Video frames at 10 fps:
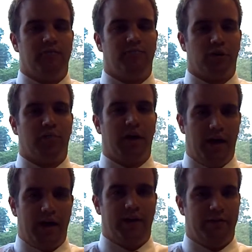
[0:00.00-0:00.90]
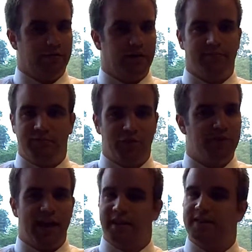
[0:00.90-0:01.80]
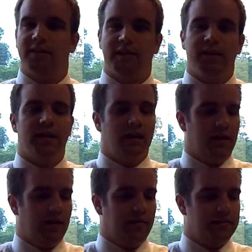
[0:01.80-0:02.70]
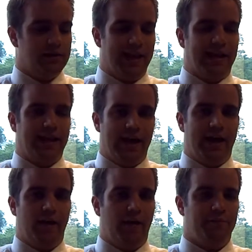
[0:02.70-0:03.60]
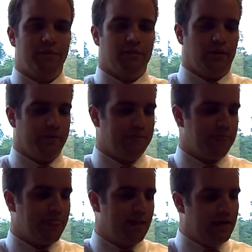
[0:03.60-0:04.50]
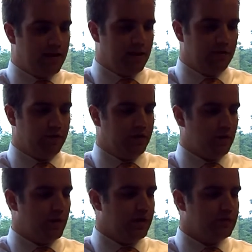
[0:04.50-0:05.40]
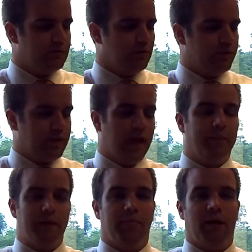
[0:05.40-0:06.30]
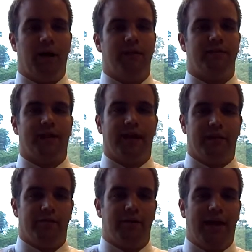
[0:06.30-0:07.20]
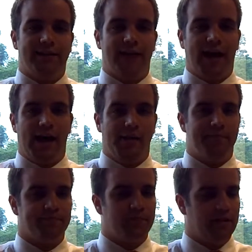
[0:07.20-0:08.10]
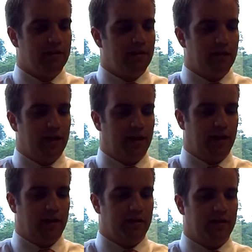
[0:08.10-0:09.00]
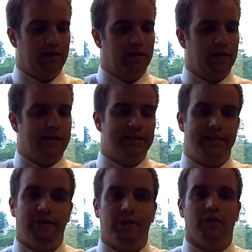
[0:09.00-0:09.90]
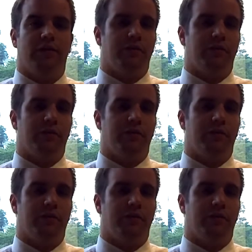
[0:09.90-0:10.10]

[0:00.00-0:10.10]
per pod every 2 days. So that can add up. So I really went with the OmniPod to kind of buy time until there